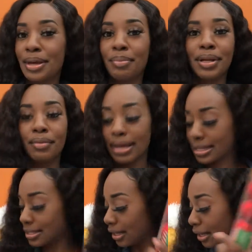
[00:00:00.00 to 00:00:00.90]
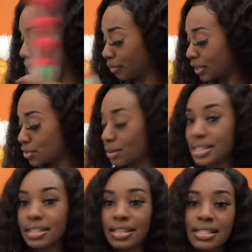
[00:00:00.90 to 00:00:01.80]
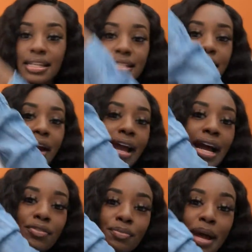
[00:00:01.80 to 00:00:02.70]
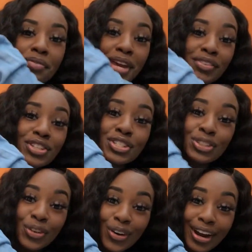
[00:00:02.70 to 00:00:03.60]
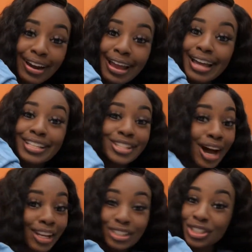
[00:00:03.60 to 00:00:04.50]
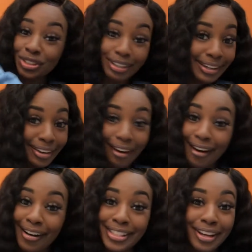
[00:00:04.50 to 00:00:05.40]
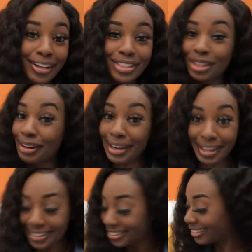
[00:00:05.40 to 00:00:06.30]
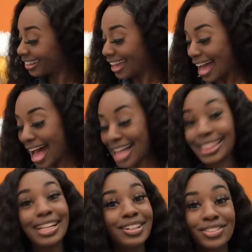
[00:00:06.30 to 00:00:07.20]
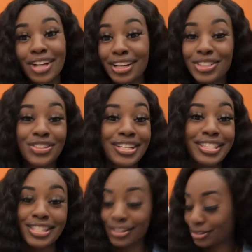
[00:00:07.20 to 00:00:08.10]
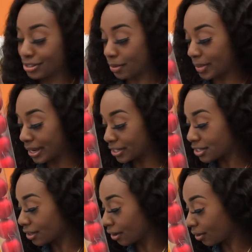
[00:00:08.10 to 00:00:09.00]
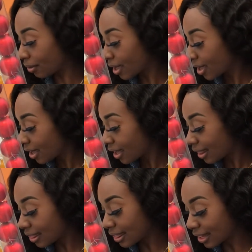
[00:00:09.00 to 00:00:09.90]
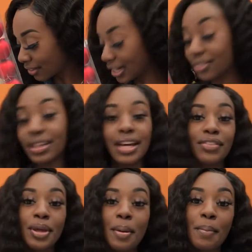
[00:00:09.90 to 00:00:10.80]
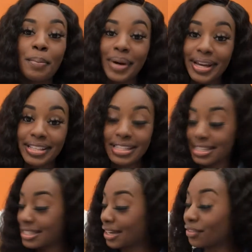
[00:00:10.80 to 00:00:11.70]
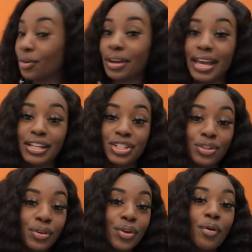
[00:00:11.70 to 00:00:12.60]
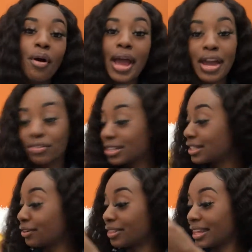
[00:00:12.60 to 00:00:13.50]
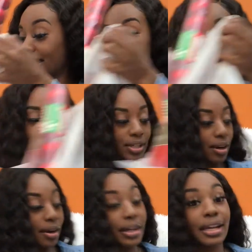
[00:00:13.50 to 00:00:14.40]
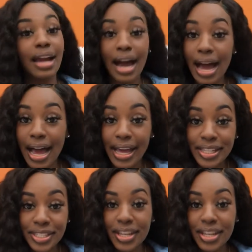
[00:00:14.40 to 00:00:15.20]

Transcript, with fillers: But anyways, um, these rest of these things here I got from my favorite store, Dollar Tree, y'all. Dollar Tree. I love Dollar Tree so, so much. So Love it, love it, love it. But instead of going ahead and showing you every single thing that I've done already got,